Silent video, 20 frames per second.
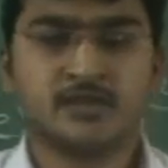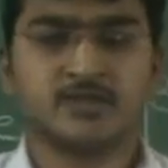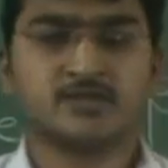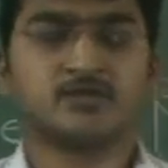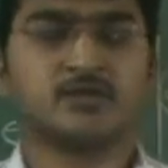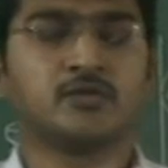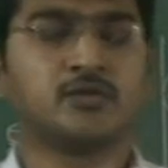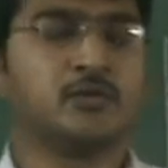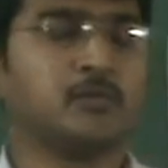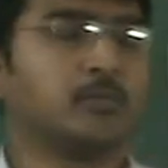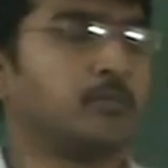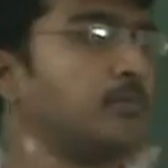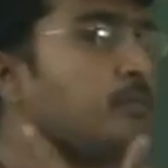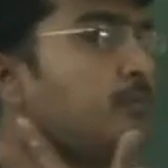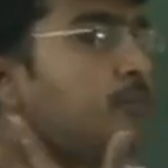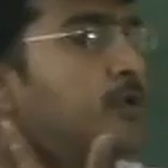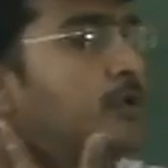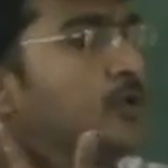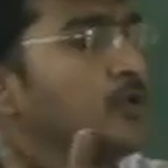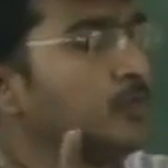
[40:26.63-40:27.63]

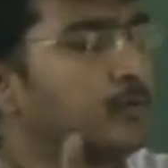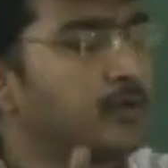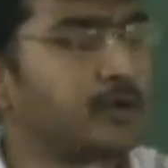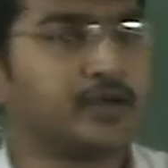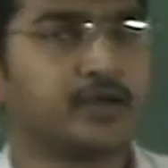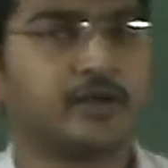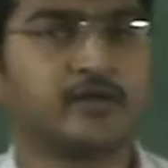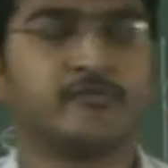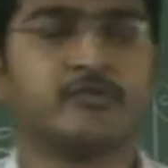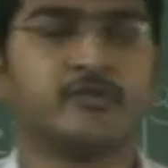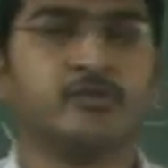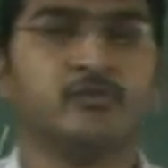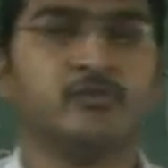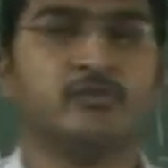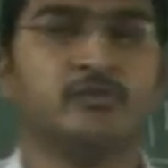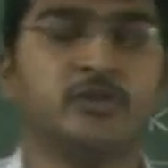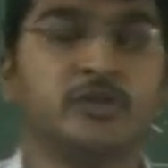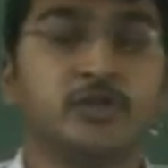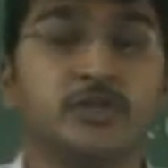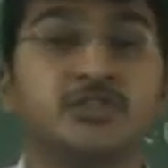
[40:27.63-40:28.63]
So PU point of
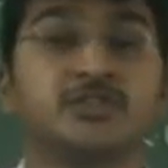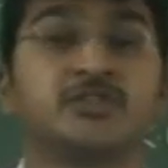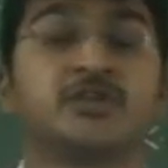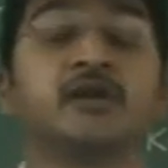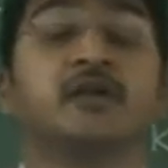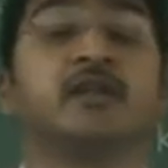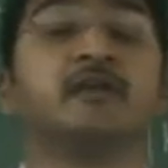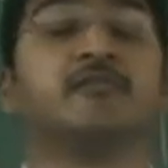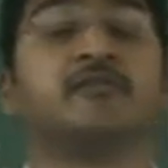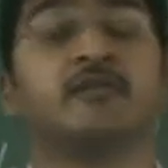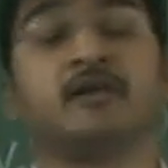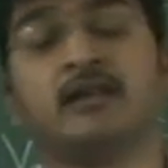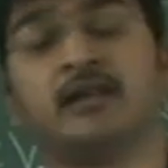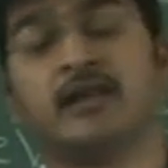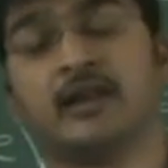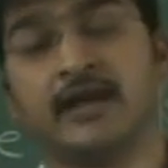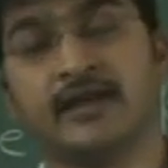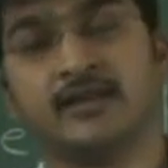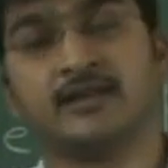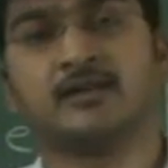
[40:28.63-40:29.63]
view, each and every
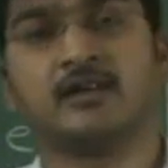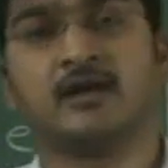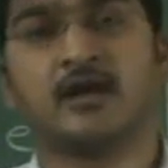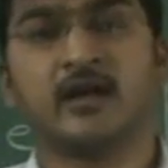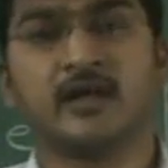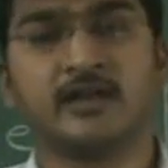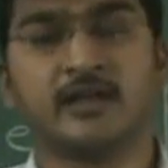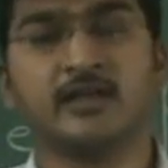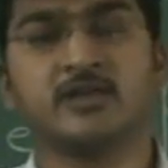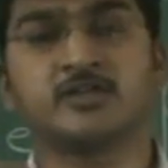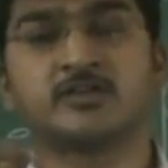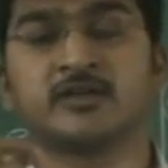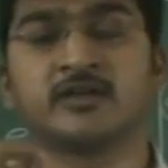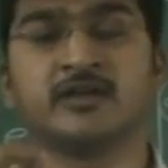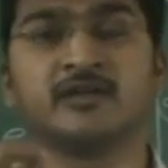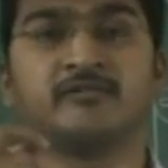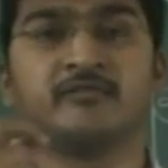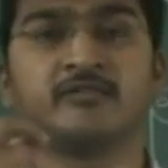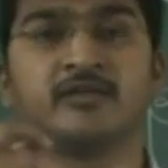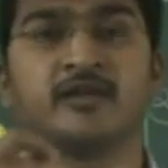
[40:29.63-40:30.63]
line or each
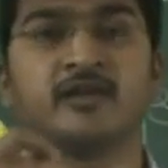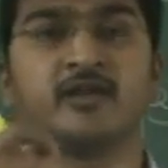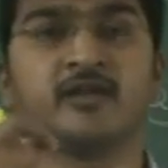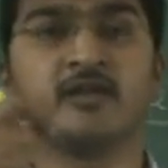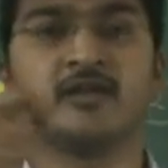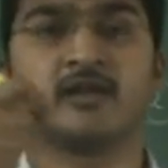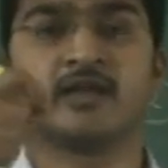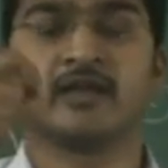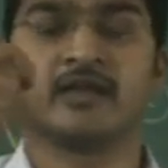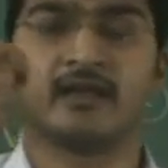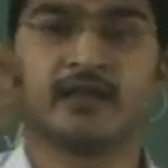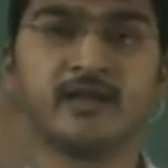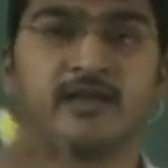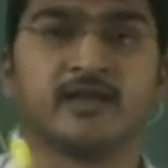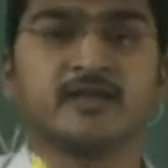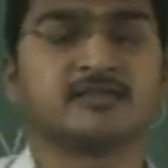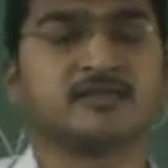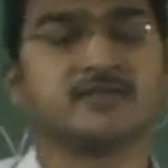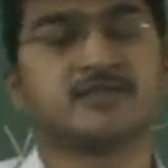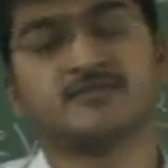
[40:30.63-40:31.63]
and every
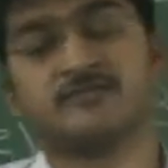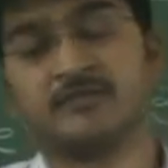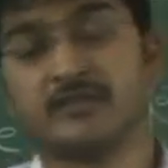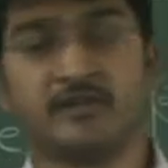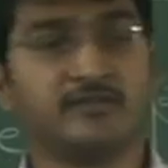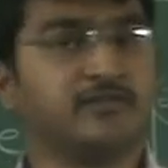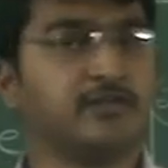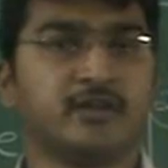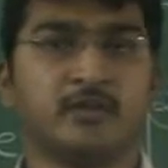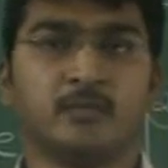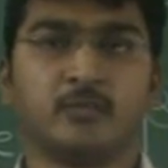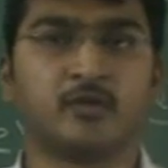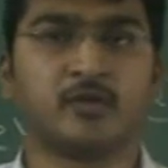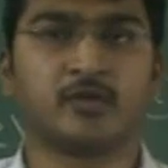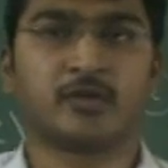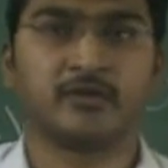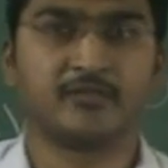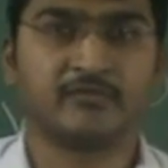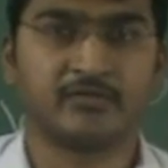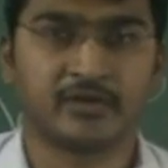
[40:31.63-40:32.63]
case is very
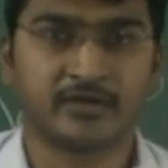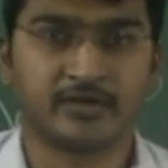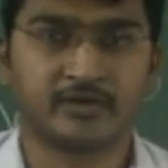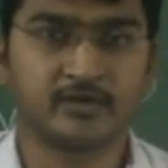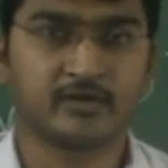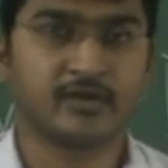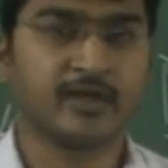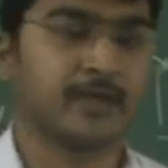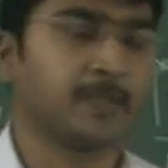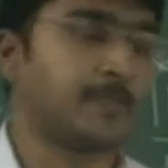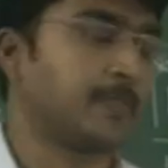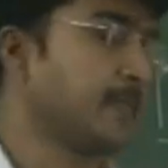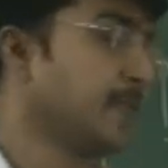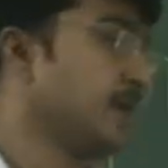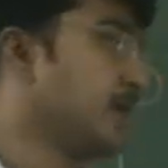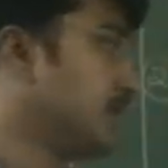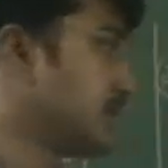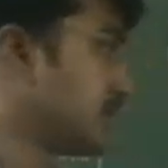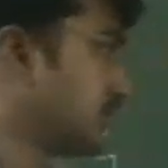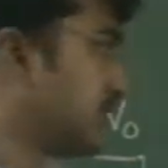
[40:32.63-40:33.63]
important for it. Okay,
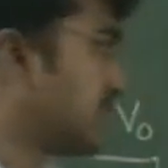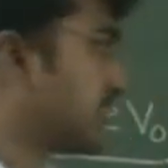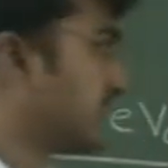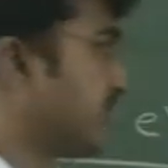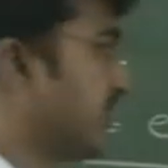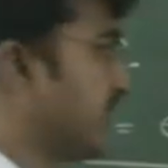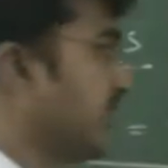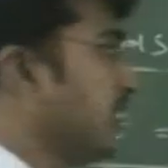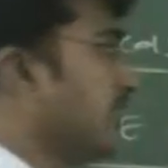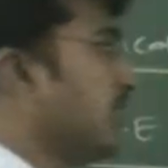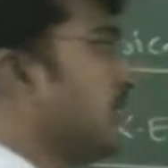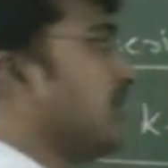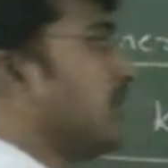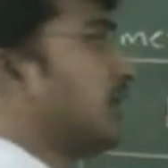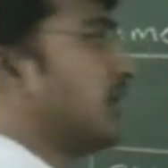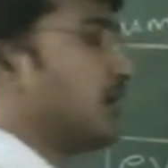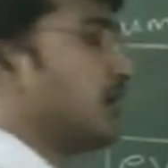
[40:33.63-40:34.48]
so that's why